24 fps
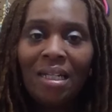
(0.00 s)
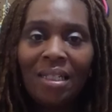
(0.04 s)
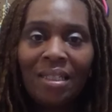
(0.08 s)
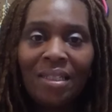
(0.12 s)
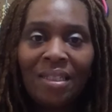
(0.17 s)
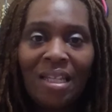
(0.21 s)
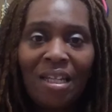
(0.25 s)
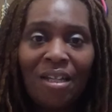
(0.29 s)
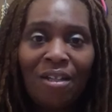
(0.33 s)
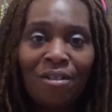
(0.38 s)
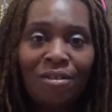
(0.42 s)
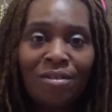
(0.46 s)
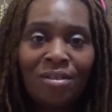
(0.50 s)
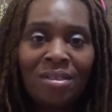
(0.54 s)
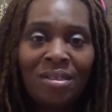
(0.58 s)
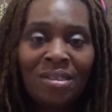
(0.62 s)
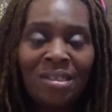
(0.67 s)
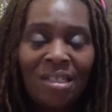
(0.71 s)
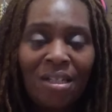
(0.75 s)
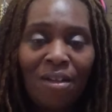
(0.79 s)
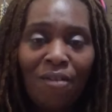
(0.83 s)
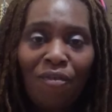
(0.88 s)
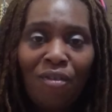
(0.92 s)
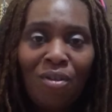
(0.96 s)
There's
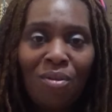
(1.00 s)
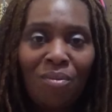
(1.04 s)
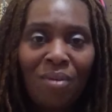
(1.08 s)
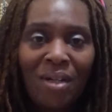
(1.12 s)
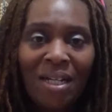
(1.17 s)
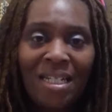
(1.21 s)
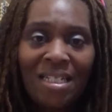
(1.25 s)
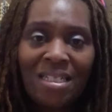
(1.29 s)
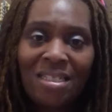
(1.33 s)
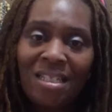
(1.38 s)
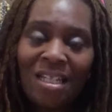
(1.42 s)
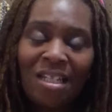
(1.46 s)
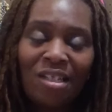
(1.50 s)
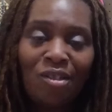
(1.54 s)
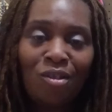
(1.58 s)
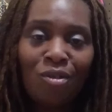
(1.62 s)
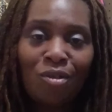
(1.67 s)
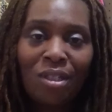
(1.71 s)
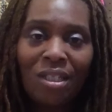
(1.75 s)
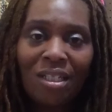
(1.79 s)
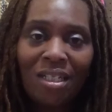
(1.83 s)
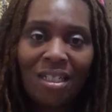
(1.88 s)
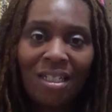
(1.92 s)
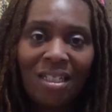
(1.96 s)
different ways that you
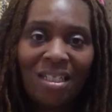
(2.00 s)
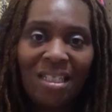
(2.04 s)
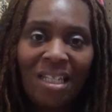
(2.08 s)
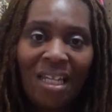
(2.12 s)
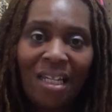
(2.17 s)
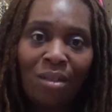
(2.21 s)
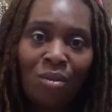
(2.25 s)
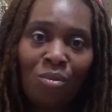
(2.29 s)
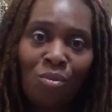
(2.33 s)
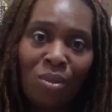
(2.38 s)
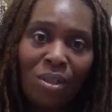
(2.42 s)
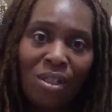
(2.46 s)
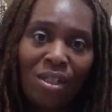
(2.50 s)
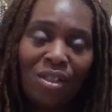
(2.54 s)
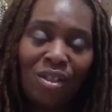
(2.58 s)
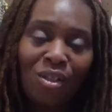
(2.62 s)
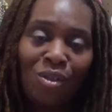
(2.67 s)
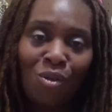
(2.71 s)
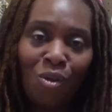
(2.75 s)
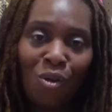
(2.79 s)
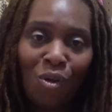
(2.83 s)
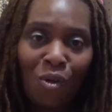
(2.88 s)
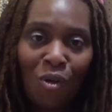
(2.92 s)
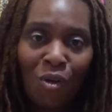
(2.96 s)
can connect with
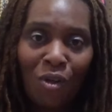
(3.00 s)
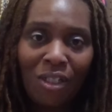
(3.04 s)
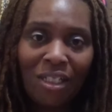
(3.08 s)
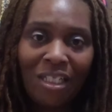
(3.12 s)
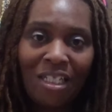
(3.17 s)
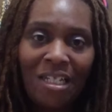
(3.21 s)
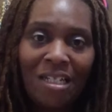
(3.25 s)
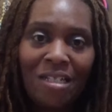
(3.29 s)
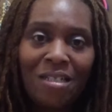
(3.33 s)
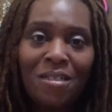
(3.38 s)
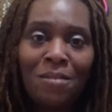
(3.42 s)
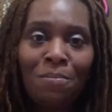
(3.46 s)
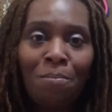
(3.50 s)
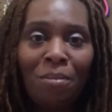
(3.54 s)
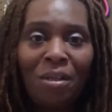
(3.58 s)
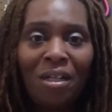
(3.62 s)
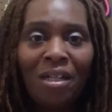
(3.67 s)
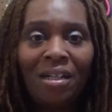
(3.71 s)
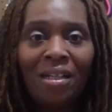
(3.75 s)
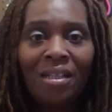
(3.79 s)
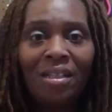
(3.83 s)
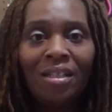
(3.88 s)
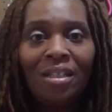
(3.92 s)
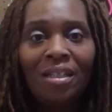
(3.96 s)
your audience,
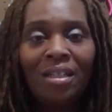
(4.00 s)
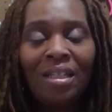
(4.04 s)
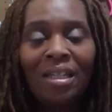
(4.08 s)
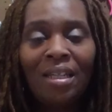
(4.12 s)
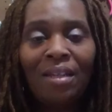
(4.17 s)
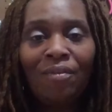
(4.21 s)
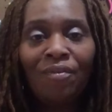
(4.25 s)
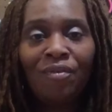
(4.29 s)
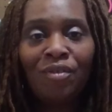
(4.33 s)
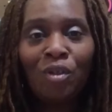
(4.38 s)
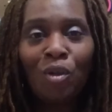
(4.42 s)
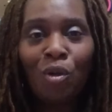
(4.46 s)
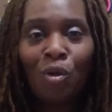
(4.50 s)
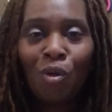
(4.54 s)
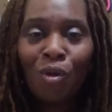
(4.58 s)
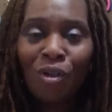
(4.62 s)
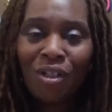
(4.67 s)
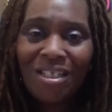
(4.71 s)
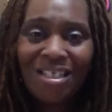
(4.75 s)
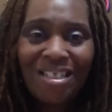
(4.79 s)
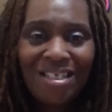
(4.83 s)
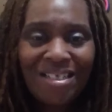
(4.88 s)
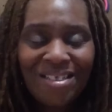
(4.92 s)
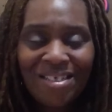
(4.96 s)
but if your
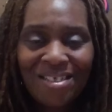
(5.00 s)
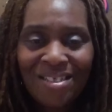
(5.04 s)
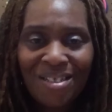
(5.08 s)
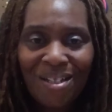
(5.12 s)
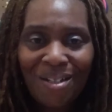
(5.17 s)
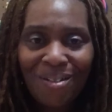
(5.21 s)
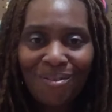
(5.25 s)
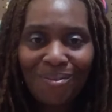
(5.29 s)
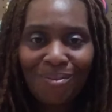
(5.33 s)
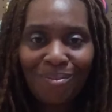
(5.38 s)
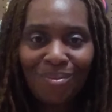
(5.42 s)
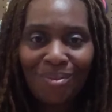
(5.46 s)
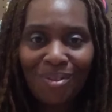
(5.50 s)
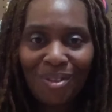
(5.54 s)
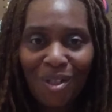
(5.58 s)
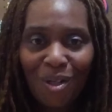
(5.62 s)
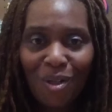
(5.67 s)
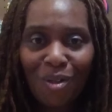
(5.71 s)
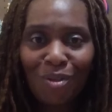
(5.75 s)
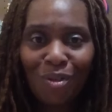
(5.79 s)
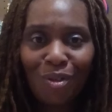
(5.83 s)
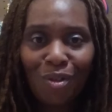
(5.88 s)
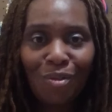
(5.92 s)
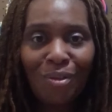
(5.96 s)
audience don't
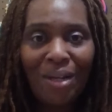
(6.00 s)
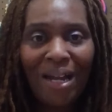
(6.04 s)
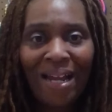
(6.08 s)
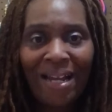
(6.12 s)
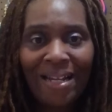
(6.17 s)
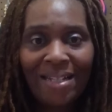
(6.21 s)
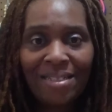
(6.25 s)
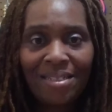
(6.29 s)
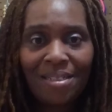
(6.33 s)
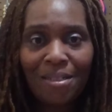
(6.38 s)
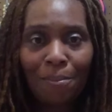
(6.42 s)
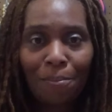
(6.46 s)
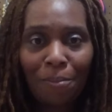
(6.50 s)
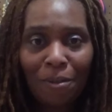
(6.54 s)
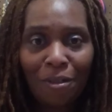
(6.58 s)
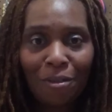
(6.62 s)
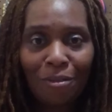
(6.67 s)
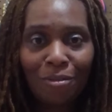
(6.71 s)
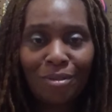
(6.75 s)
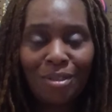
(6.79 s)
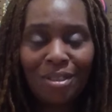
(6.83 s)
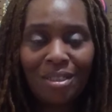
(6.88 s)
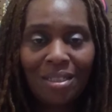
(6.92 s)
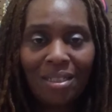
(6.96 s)
know you as a
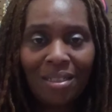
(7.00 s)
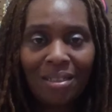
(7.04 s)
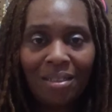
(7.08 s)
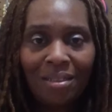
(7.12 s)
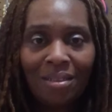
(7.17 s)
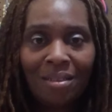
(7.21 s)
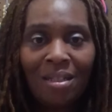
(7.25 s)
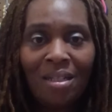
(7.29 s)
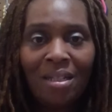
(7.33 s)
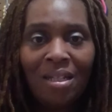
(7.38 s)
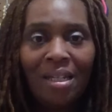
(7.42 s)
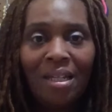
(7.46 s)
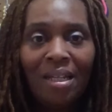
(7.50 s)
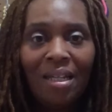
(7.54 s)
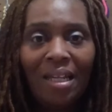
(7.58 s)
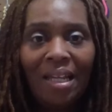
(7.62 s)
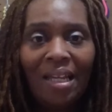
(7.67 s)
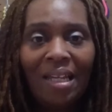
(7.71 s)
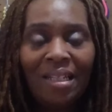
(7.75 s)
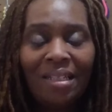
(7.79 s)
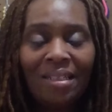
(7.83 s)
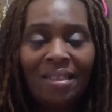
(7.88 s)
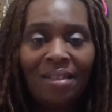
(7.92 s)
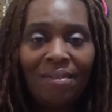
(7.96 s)
person,
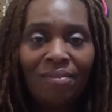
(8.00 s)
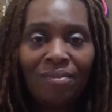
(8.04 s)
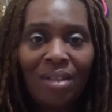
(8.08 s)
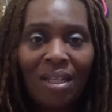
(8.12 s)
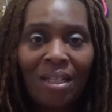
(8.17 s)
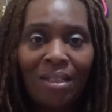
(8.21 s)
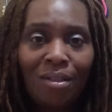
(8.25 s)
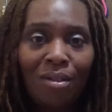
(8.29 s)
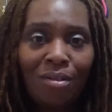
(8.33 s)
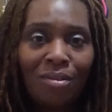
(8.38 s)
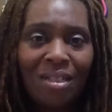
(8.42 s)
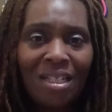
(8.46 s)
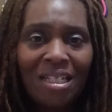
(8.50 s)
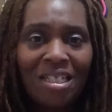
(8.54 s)
and if they don't